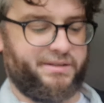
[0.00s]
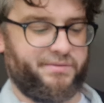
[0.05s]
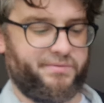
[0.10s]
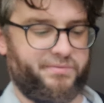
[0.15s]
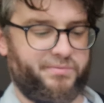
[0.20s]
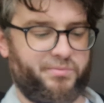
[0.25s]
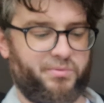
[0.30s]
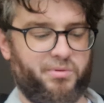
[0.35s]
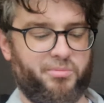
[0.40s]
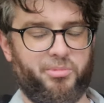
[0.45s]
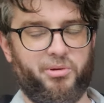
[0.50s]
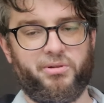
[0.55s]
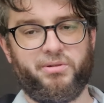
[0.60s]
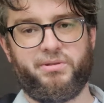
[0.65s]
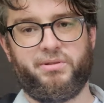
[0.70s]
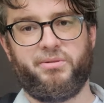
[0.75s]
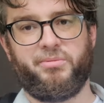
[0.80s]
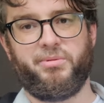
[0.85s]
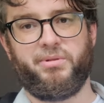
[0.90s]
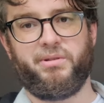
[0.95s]
of what
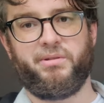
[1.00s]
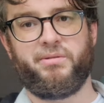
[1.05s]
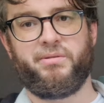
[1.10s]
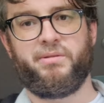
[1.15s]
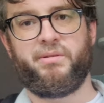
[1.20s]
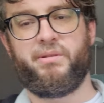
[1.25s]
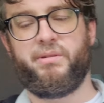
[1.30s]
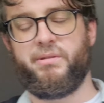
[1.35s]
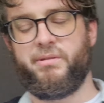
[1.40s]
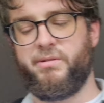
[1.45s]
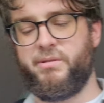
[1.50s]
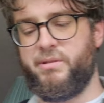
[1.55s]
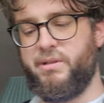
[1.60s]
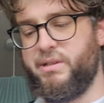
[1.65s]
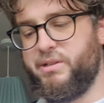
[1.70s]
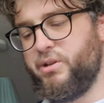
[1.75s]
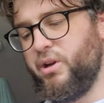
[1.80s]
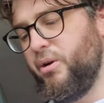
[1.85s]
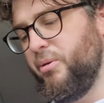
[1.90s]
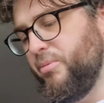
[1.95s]
post-human.
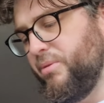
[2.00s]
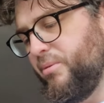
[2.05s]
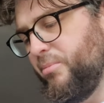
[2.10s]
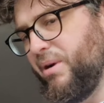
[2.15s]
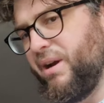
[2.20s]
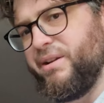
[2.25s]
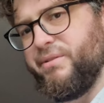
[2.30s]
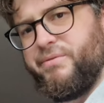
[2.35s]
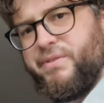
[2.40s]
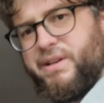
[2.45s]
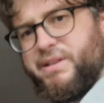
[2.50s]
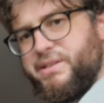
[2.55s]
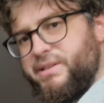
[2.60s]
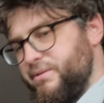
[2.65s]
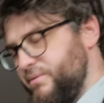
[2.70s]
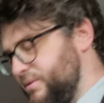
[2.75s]
It's got the manifesto